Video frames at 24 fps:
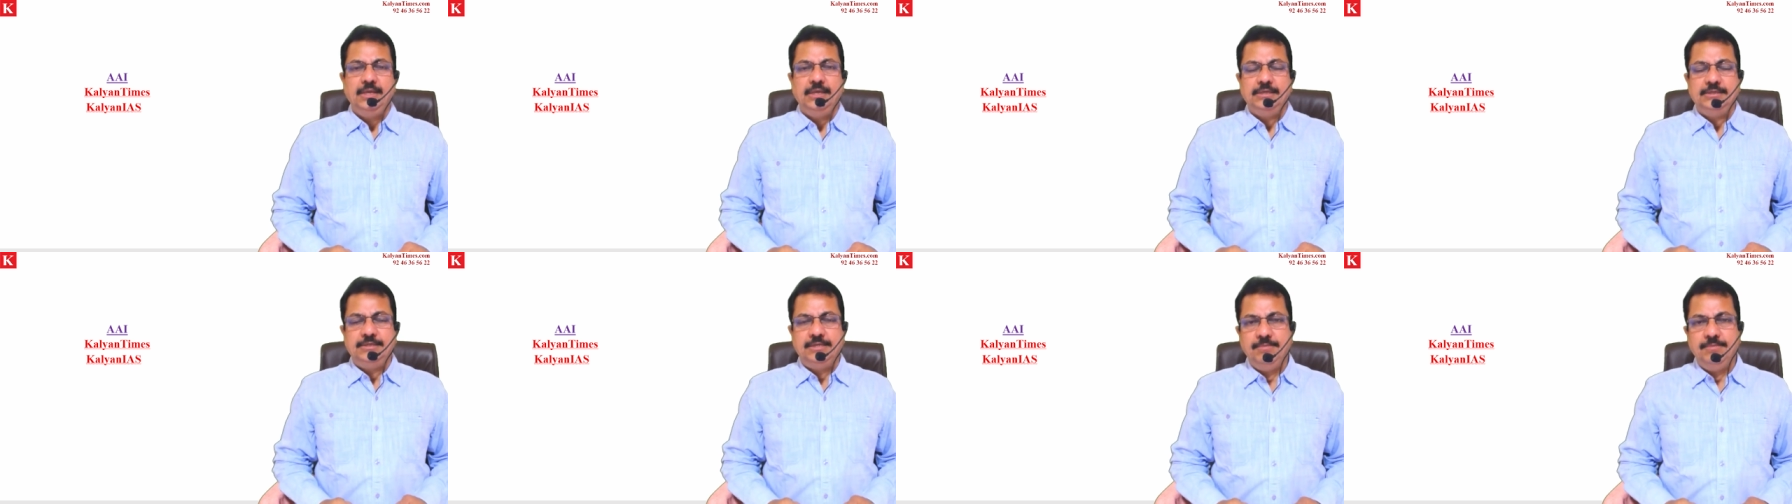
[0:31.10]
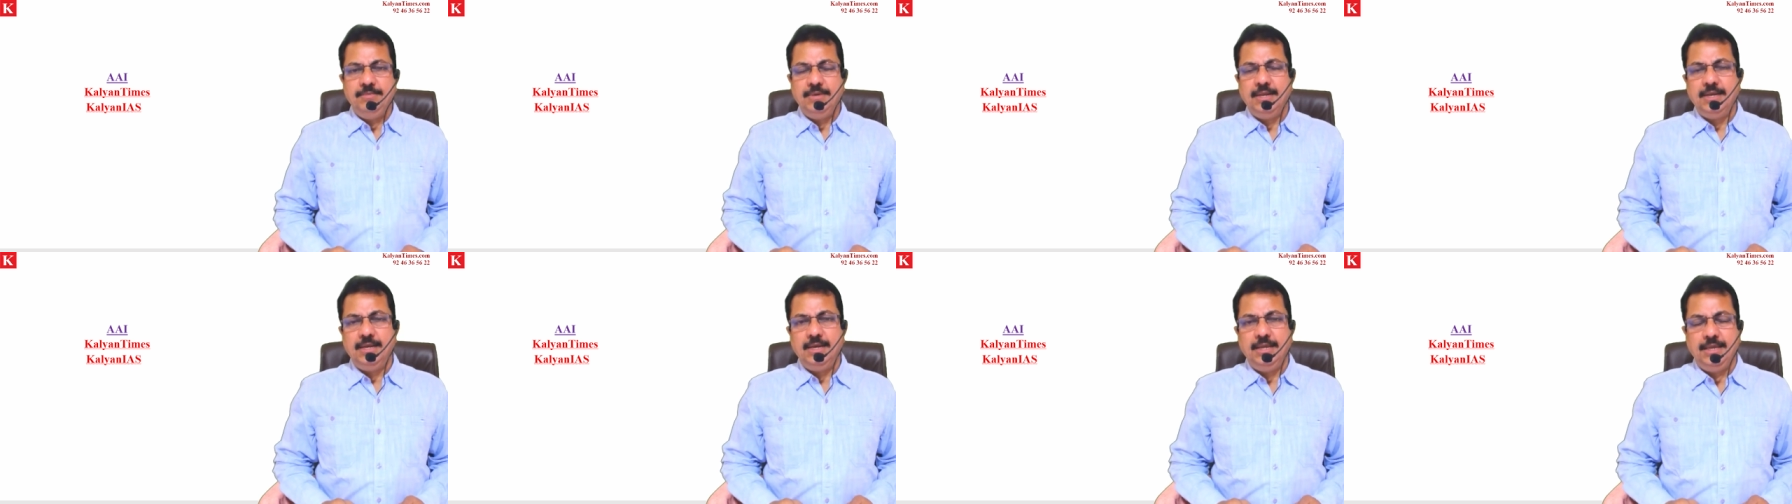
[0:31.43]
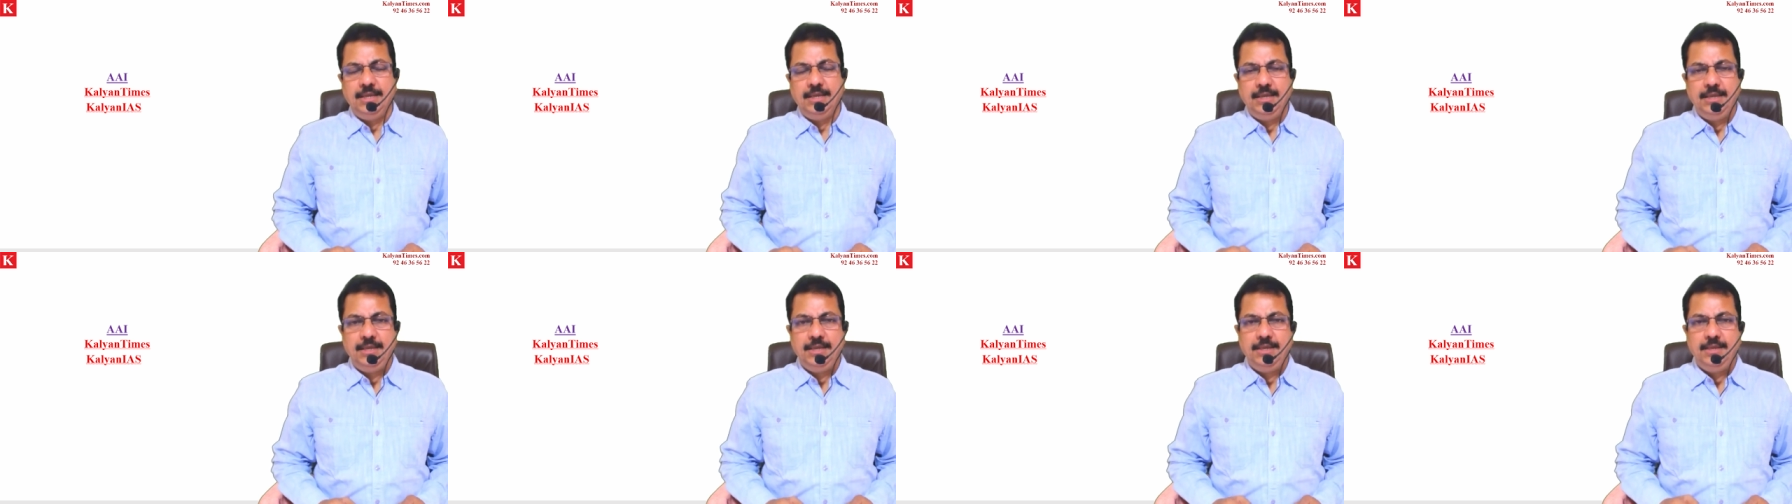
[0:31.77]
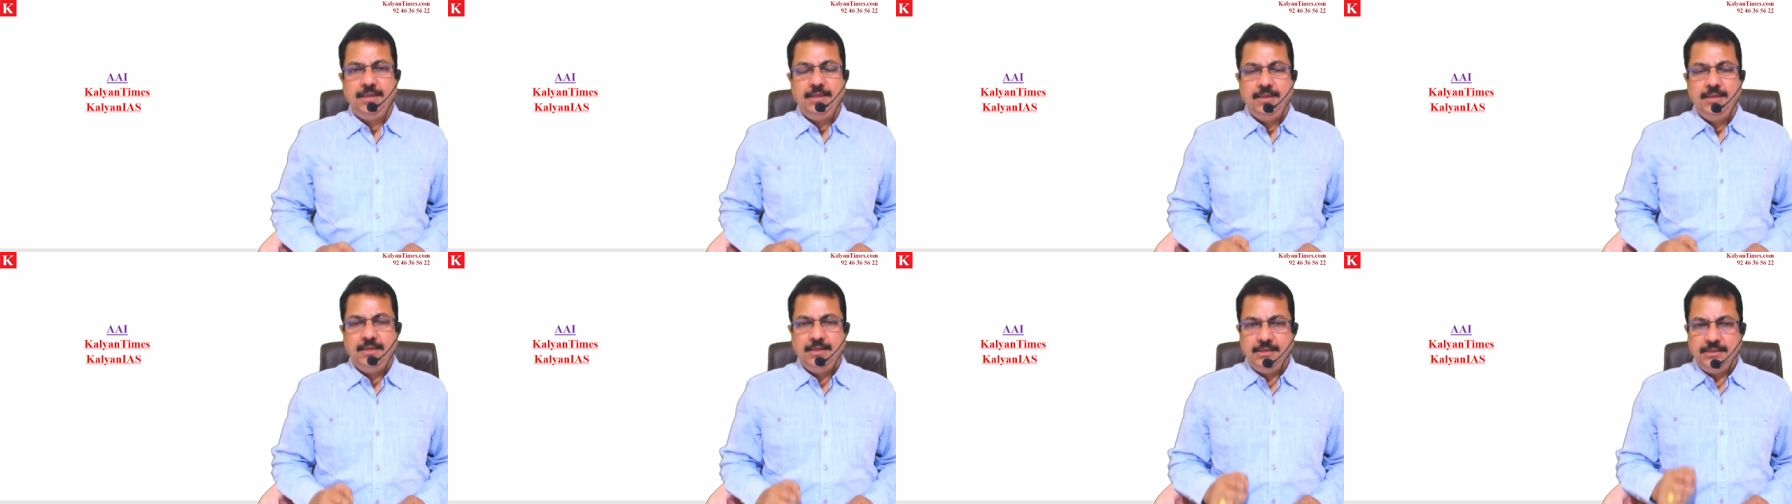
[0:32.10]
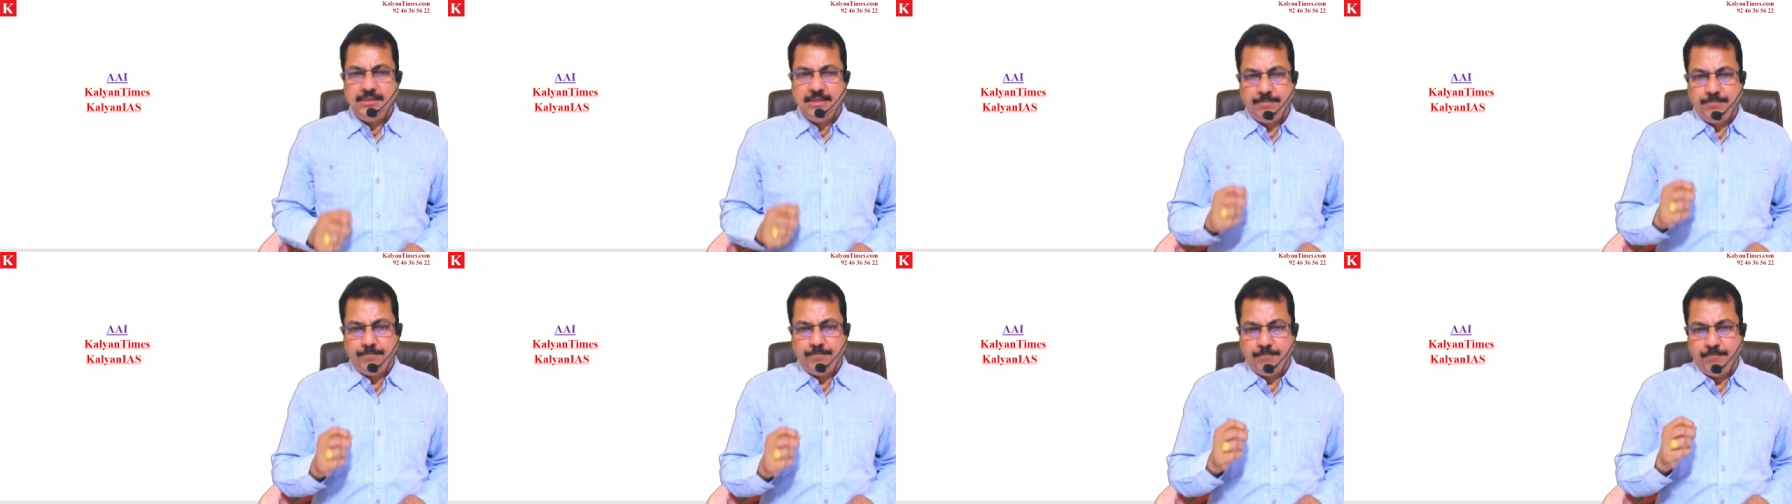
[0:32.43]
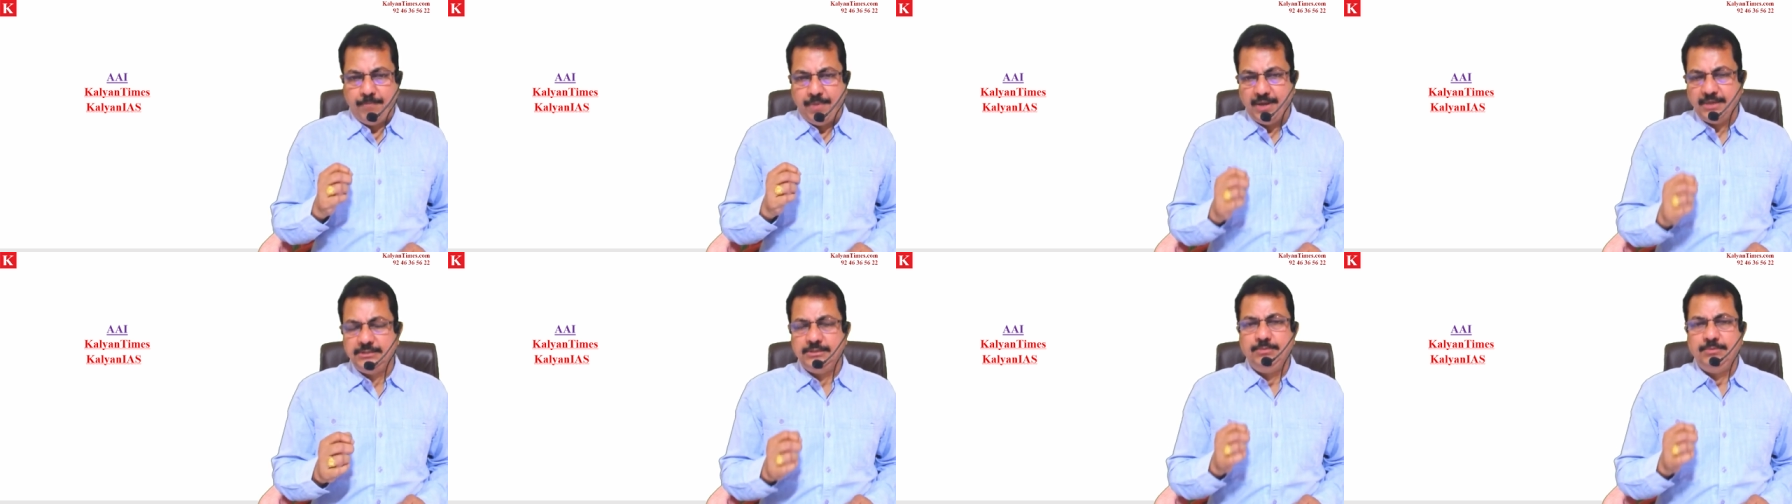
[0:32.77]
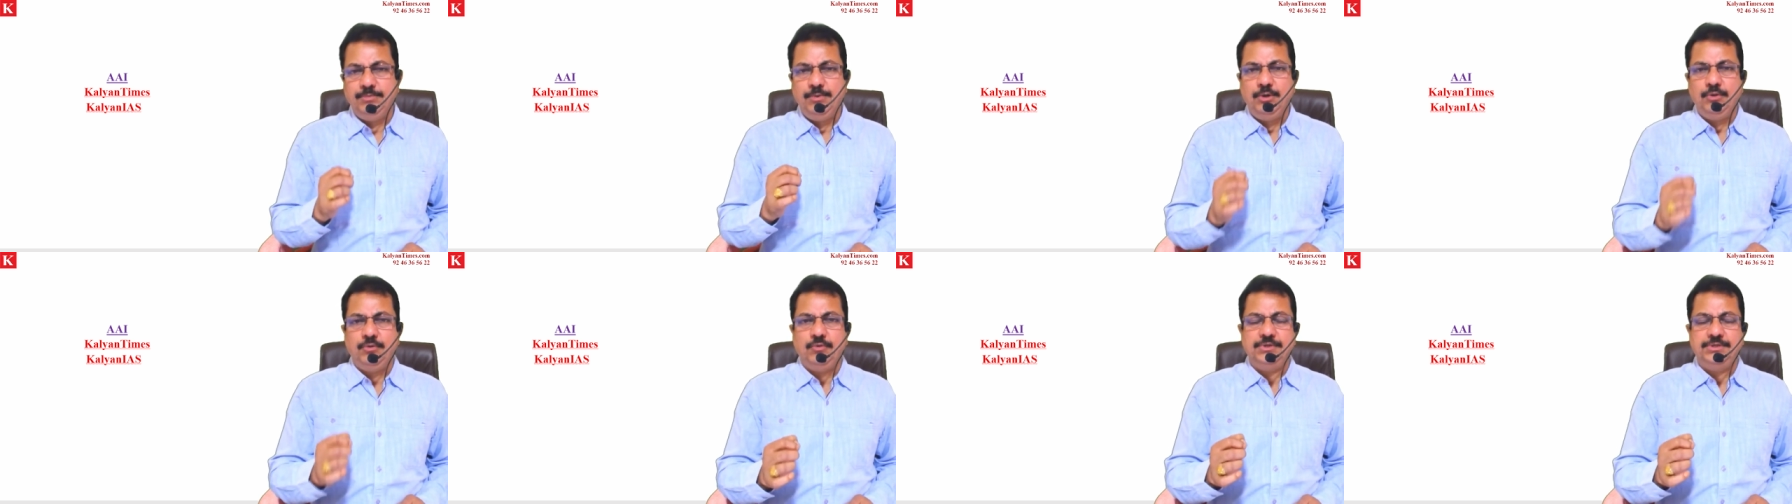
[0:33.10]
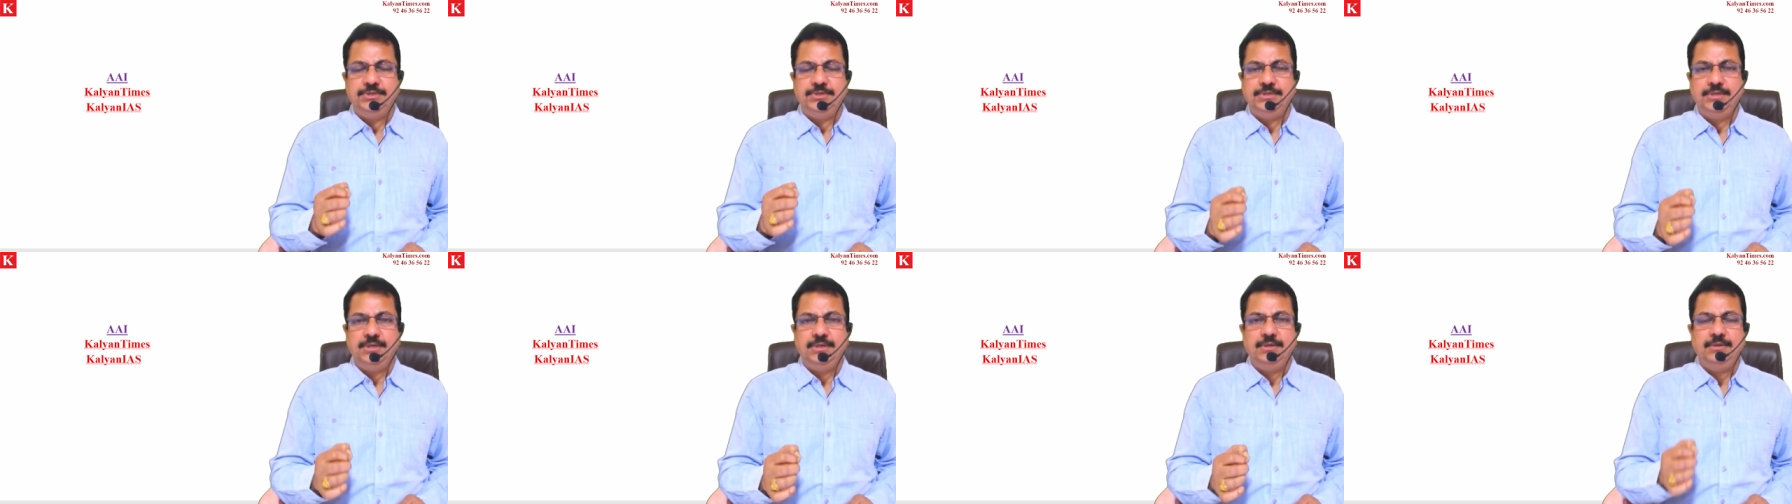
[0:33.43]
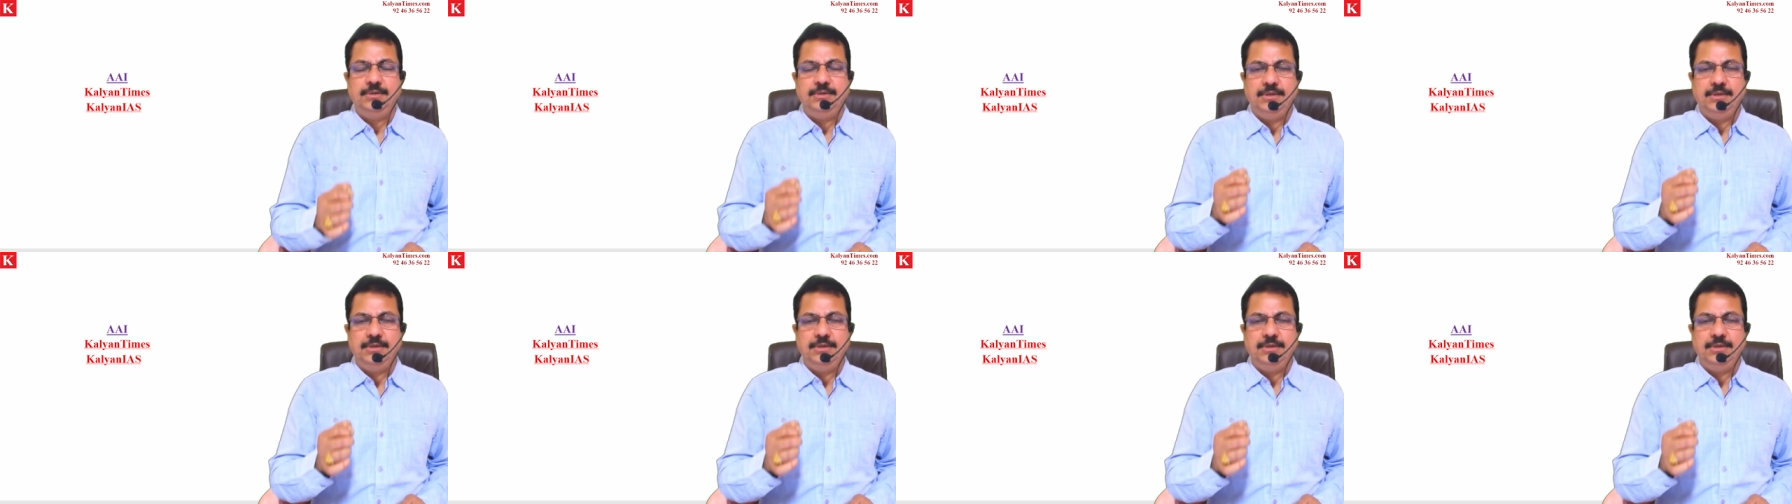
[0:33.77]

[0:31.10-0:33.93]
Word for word: similarly the possible question